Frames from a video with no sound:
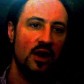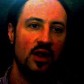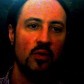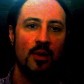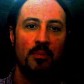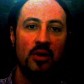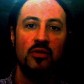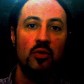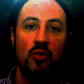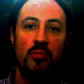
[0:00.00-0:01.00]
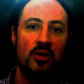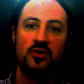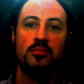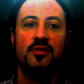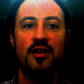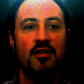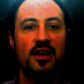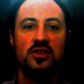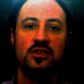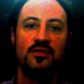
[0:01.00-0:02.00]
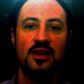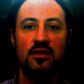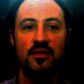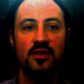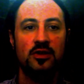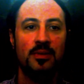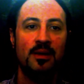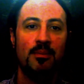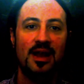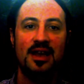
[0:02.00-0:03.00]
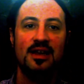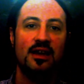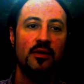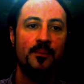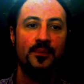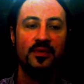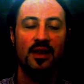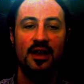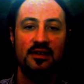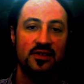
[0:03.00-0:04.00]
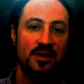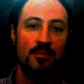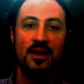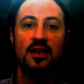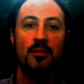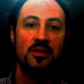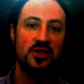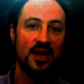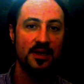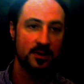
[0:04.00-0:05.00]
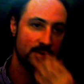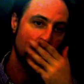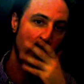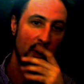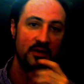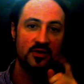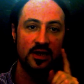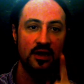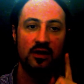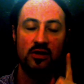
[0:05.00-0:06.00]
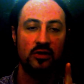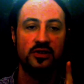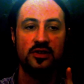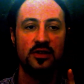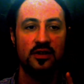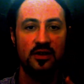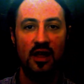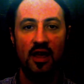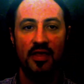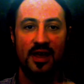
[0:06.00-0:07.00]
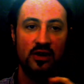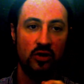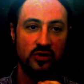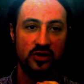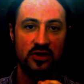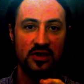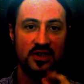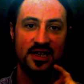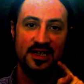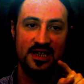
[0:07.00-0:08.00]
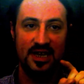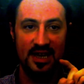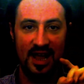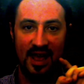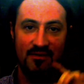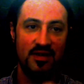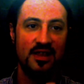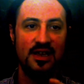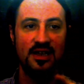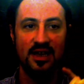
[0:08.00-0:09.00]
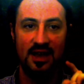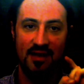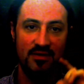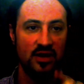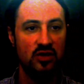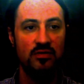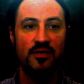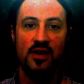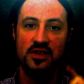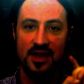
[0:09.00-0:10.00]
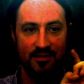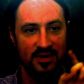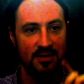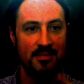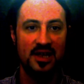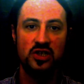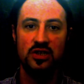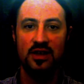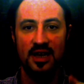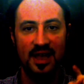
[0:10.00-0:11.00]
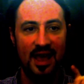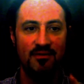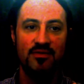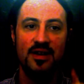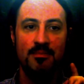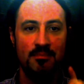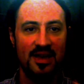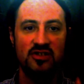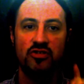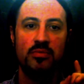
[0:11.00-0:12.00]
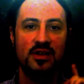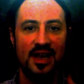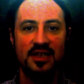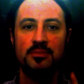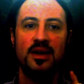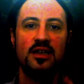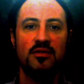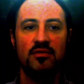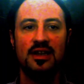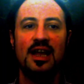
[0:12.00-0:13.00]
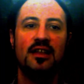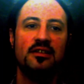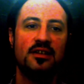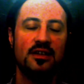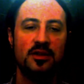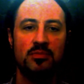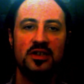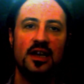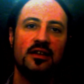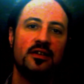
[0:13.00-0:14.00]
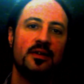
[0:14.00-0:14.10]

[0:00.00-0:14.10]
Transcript: where all possible variations of that universe are being played out. It's simply a projection of one singular consciousness. That consciousness is in everything, in every universe, every dimension, and every measurable aspect of reality that is projected.